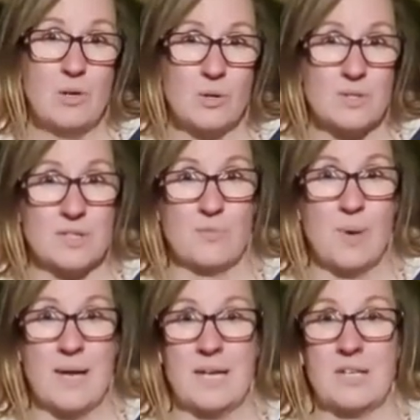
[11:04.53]
lots of
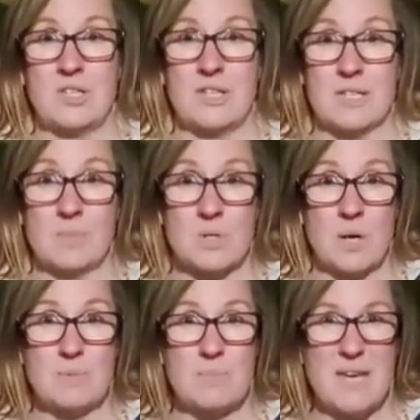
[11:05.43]
my energy
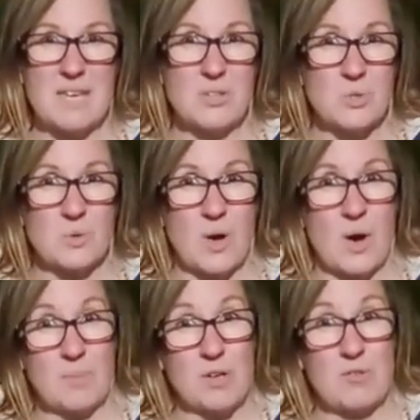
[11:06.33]
sometimes making sure that
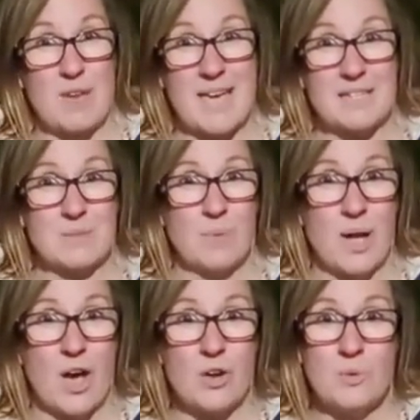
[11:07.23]
I'm creating my
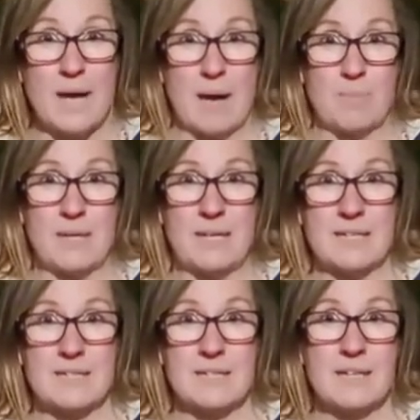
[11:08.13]
own
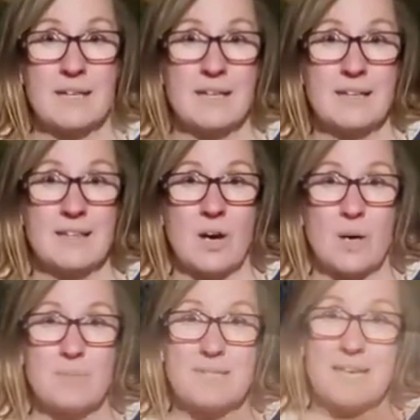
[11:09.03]
happiness, that
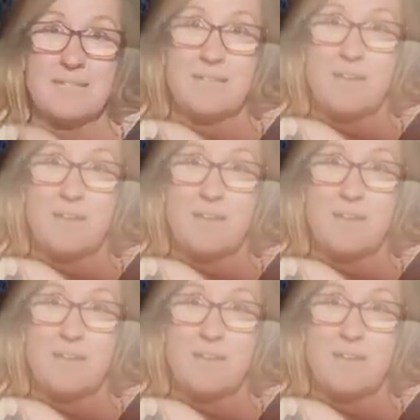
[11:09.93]
I'm setting